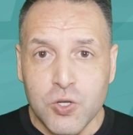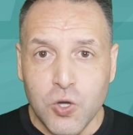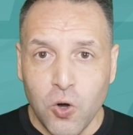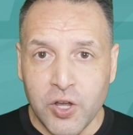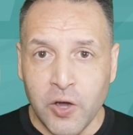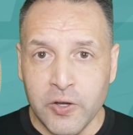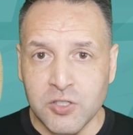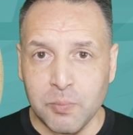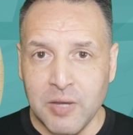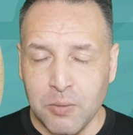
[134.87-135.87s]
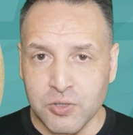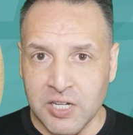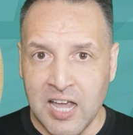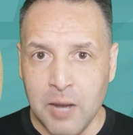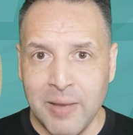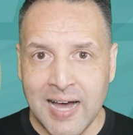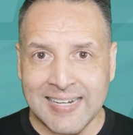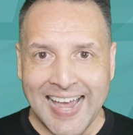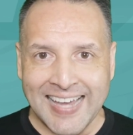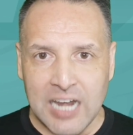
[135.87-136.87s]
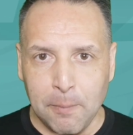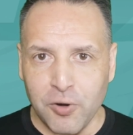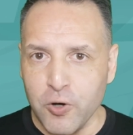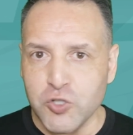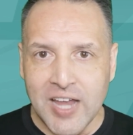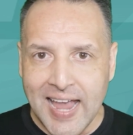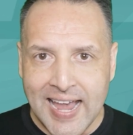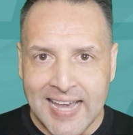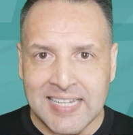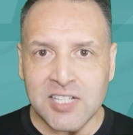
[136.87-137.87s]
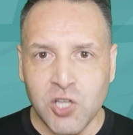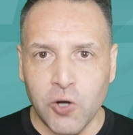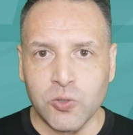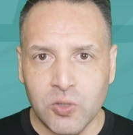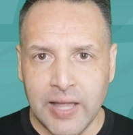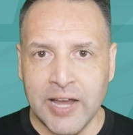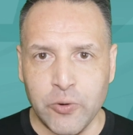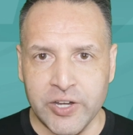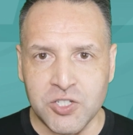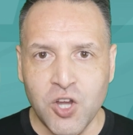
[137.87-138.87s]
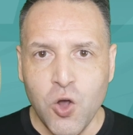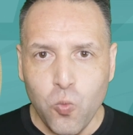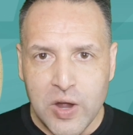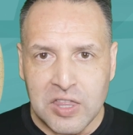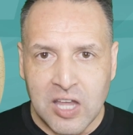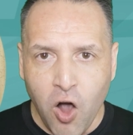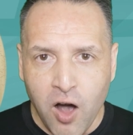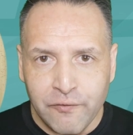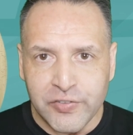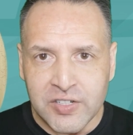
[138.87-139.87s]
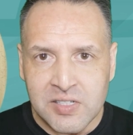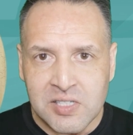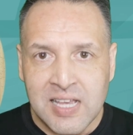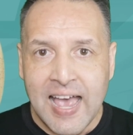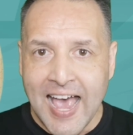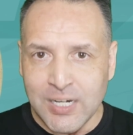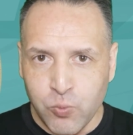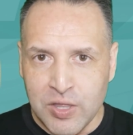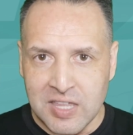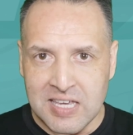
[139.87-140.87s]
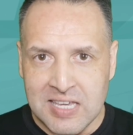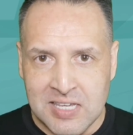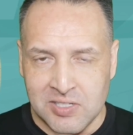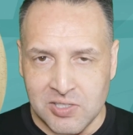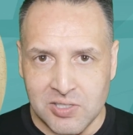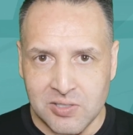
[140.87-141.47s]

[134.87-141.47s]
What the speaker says: you're going to be able to come out and approach any tonal language with confidence and with ease.